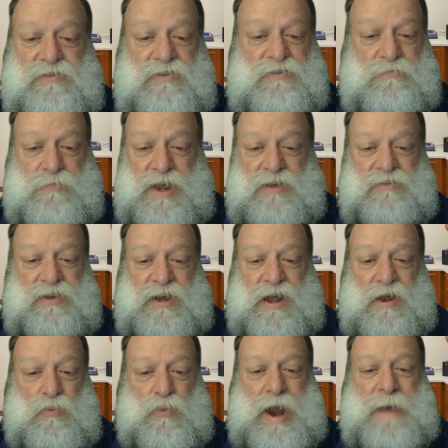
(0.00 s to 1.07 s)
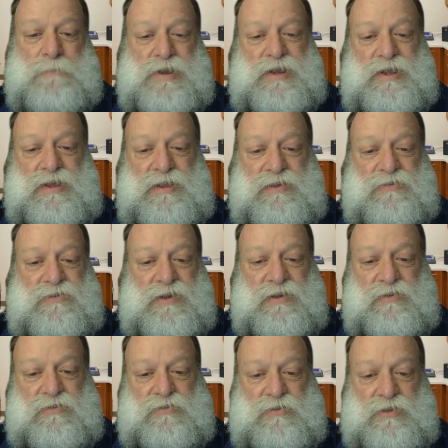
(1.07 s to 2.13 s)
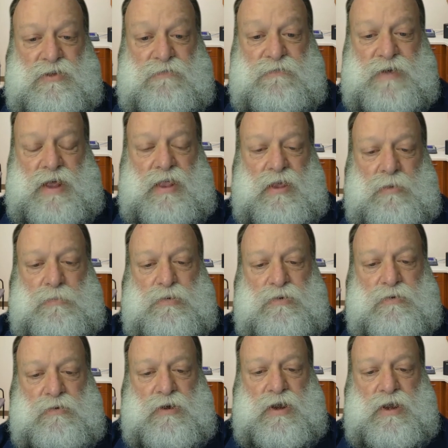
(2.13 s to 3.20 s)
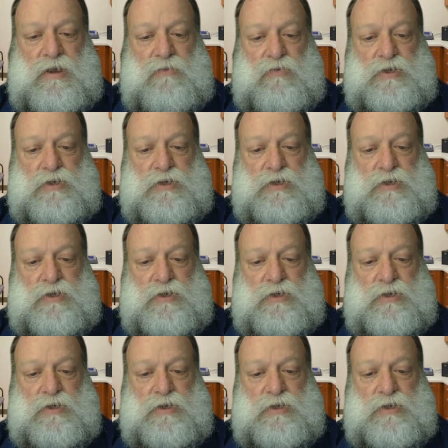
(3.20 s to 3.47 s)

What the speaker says: It's amazing how rapidly these things develop, right?